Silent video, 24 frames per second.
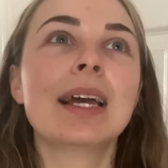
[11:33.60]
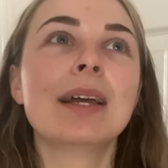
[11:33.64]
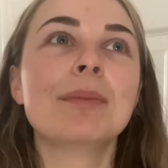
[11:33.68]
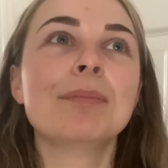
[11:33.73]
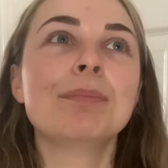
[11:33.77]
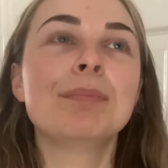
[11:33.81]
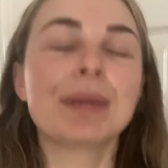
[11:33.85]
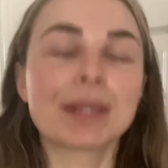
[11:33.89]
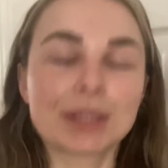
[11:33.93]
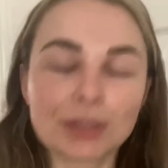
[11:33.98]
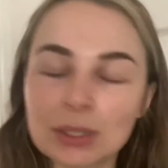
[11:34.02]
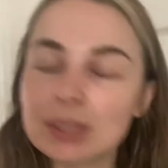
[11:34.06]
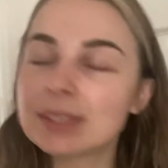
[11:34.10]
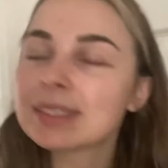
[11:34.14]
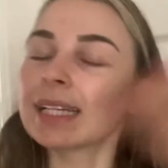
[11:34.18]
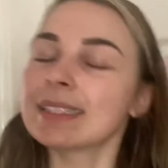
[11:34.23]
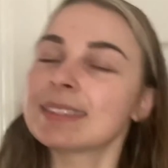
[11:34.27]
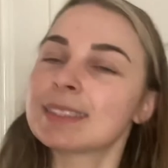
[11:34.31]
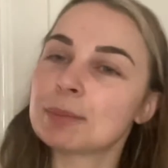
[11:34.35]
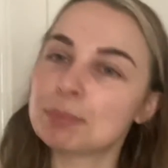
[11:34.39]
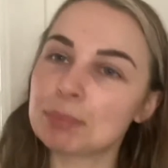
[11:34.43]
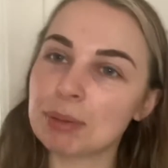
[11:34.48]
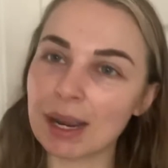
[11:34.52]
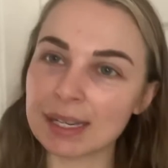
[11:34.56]
because I
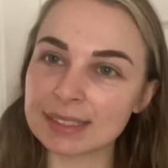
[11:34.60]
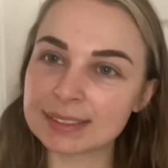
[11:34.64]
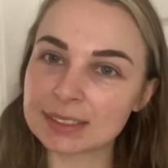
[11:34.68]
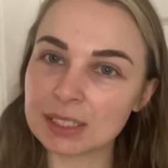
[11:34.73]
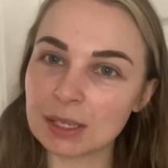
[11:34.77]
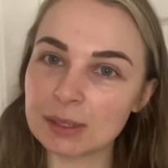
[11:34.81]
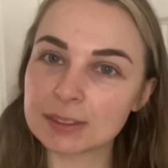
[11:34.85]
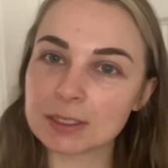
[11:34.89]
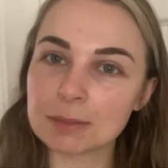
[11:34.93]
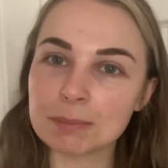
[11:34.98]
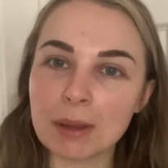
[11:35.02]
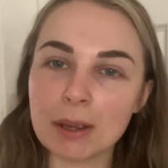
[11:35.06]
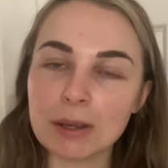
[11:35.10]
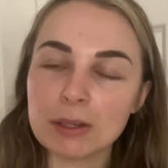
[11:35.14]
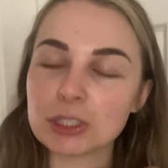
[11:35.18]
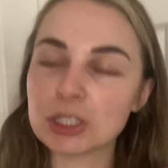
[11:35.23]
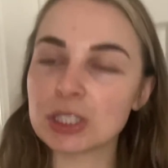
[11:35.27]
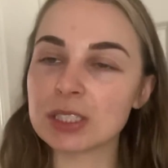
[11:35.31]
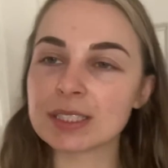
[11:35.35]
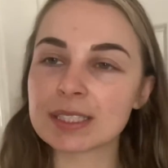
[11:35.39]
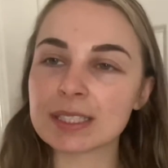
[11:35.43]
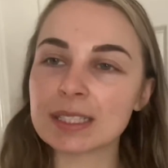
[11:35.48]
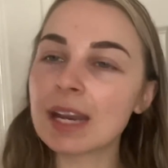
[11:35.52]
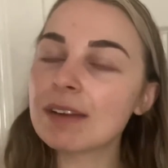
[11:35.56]
suppressed those
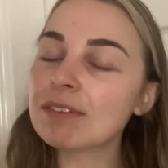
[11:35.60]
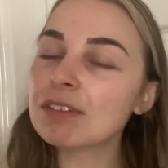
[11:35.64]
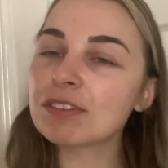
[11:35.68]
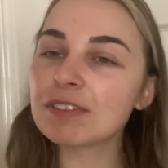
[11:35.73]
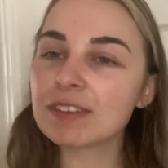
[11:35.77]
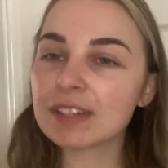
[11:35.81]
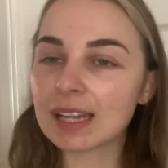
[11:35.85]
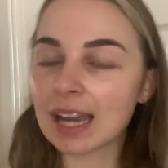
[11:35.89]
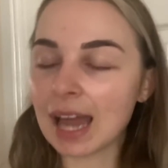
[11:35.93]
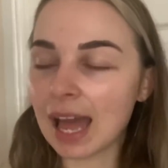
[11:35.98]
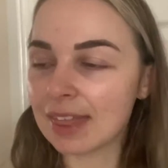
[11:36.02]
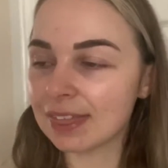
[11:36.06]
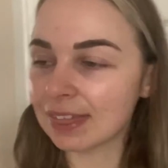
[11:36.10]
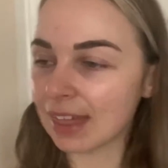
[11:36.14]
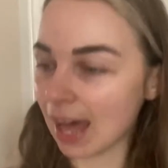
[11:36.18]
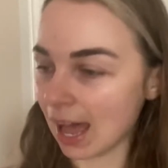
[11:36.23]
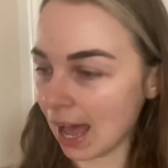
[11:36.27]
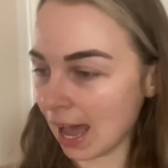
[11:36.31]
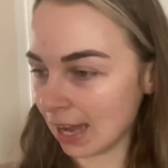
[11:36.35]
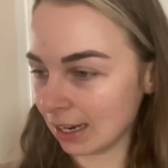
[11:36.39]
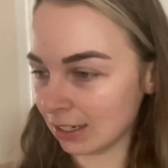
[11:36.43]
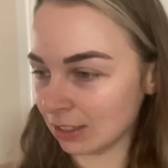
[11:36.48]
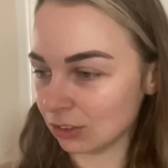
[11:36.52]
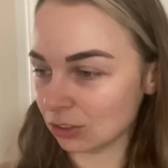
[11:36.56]
emotions and everything like
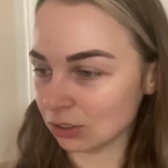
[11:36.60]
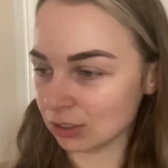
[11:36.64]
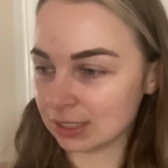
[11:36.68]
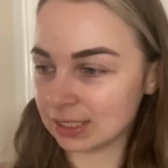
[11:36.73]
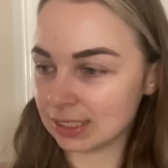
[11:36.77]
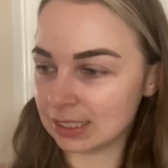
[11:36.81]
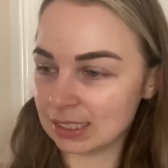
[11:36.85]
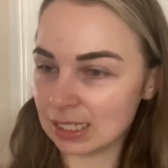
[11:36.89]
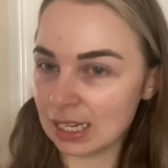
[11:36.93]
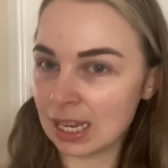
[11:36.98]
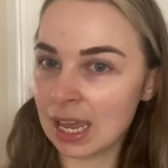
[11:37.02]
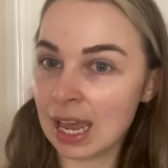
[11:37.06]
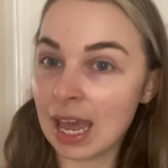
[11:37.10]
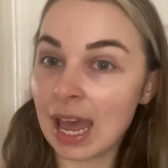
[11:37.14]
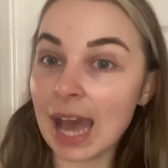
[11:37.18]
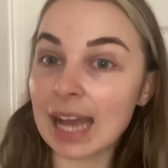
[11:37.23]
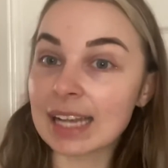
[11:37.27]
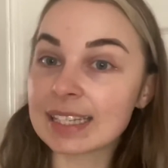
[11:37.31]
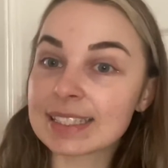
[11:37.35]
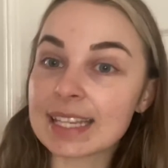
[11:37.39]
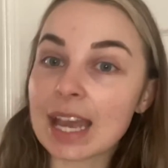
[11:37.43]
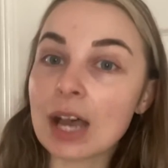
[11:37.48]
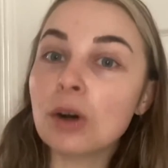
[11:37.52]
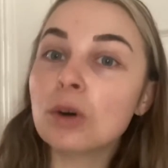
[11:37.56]
that, and just, I
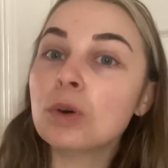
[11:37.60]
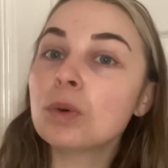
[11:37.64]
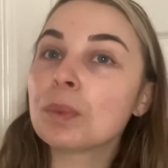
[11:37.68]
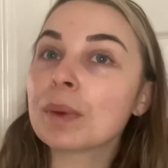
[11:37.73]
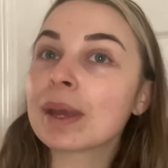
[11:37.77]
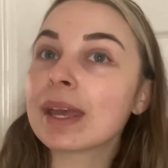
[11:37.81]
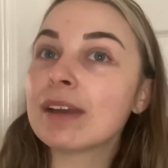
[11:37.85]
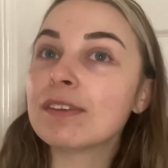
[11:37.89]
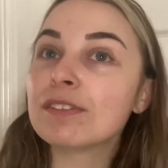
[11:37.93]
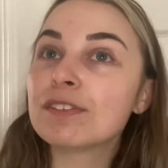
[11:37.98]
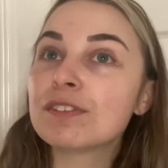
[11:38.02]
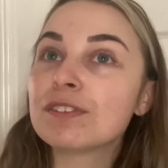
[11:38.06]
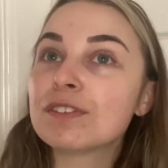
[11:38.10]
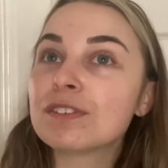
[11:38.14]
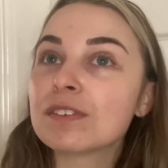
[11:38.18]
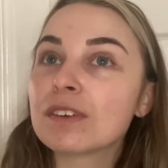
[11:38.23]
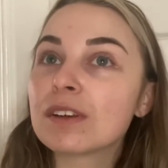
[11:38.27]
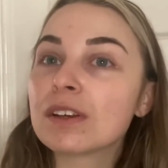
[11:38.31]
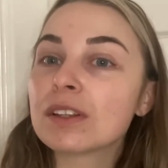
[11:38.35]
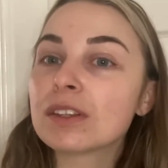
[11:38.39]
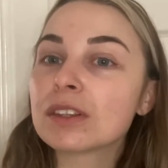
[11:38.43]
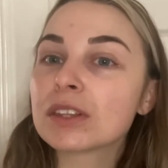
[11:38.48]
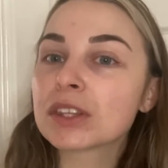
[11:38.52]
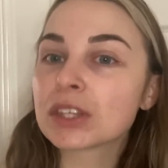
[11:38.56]
dealt with
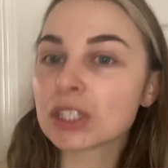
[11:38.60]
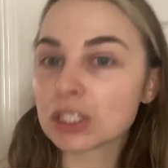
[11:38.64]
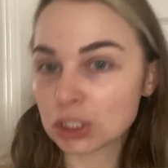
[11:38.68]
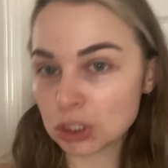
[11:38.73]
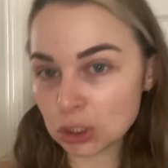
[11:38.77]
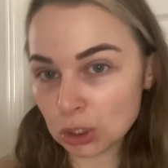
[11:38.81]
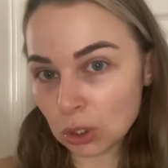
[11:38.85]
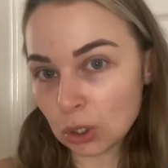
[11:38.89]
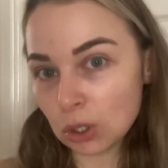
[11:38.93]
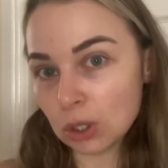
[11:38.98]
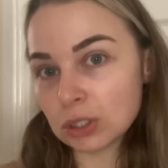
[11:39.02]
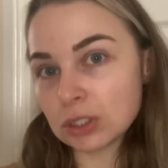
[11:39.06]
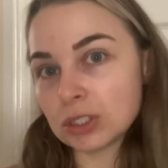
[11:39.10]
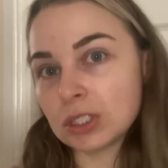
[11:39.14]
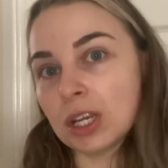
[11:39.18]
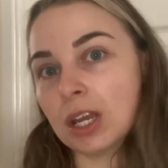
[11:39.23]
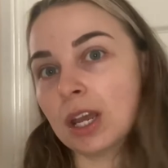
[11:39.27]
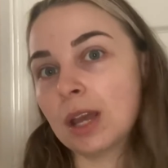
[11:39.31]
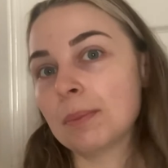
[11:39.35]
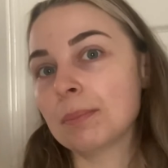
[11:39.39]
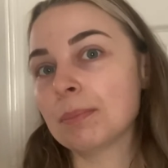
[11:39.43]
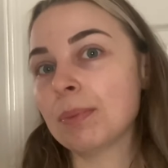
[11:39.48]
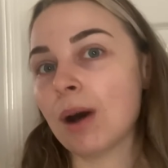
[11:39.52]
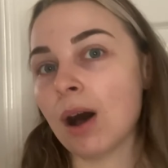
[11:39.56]
the short
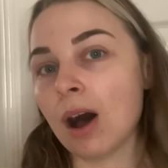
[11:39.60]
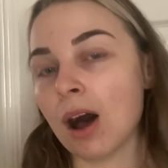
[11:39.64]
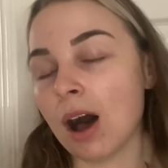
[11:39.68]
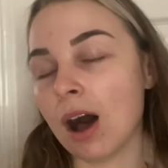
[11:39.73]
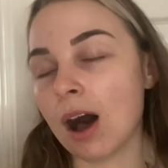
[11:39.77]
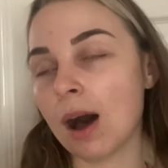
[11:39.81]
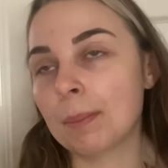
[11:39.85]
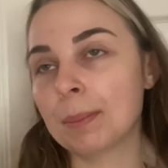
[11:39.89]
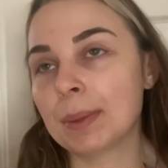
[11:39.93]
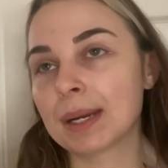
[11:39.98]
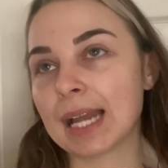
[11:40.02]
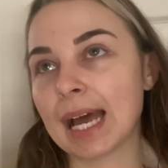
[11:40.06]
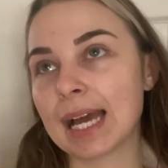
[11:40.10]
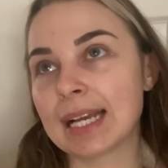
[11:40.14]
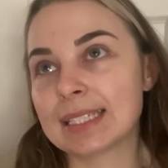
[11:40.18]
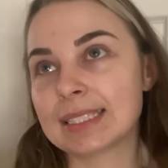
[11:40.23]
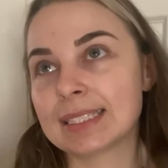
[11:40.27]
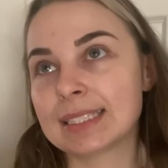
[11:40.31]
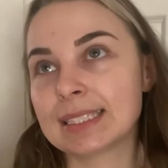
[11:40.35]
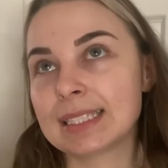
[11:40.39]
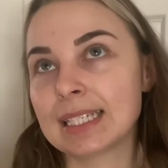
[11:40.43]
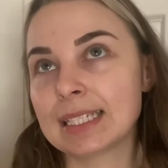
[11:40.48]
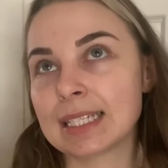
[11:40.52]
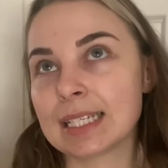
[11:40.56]
term part, but I
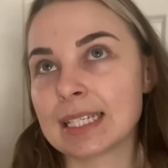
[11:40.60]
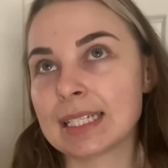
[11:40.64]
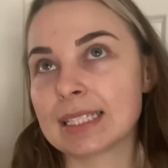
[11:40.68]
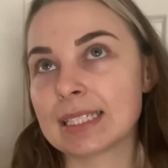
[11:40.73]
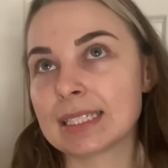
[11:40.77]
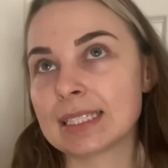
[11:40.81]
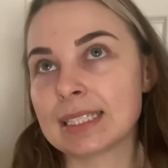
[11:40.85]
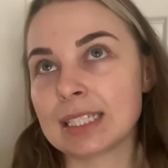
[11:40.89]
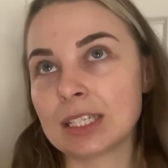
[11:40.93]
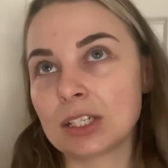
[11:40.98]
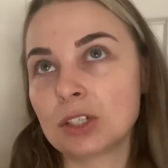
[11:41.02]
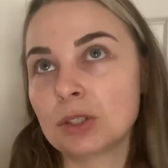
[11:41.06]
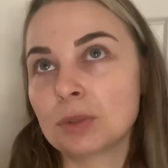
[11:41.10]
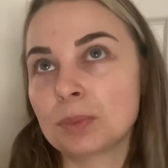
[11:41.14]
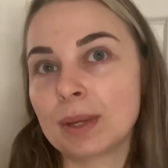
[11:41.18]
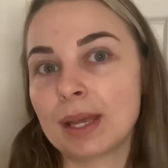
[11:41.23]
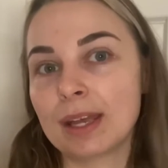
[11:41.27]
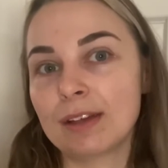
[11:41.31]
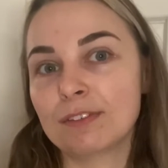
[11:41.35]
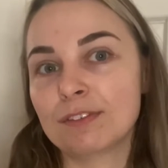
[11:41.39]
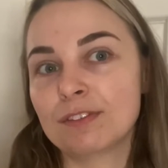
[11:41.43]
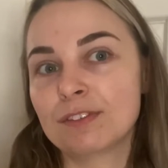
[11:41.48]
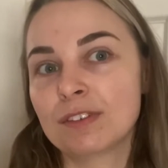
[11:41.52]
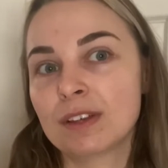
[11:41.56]
didn't deal
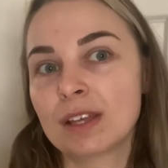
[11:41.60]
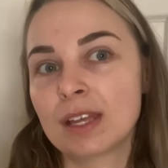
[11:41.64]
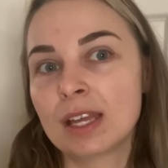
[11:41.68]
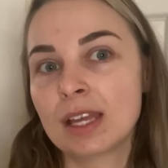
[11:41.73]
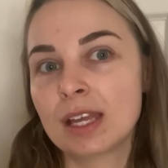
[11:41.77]
with